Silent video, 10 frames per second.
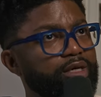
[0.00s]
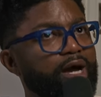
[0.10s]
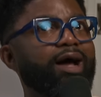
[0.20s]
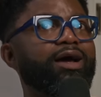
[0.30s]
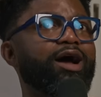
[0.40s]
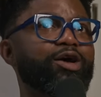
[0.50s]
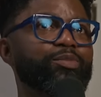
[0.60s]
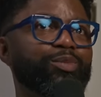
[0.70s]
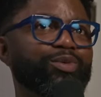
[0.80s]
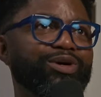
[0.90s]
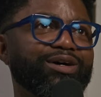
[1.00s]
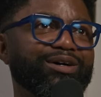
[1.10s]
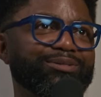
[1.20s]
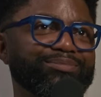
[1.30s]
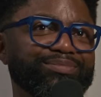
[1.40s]
I
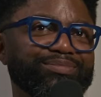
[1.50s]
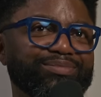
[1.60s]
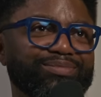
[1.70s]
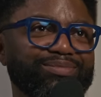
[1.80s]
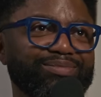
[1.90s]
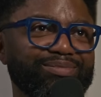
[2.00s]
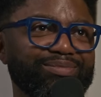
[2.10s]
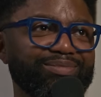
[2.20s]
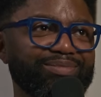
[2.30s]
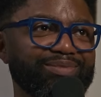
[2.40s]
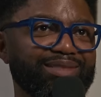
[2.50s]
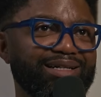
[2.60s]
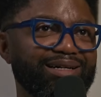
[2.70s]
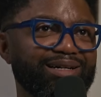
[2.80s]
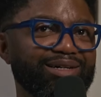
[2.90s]
remember
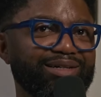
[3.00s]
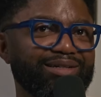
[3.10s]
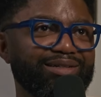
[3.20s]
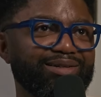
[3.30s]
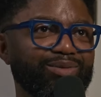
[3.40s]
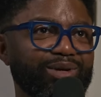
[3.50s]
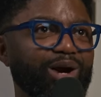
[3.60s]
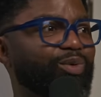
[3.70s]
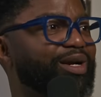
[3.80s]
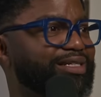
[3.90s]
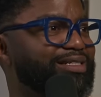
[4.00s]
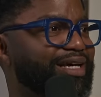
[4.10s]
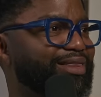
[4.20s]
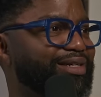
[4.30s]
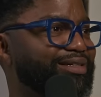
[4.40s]
when I wanted to
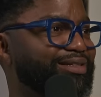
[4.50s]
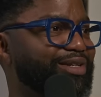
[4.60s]
take the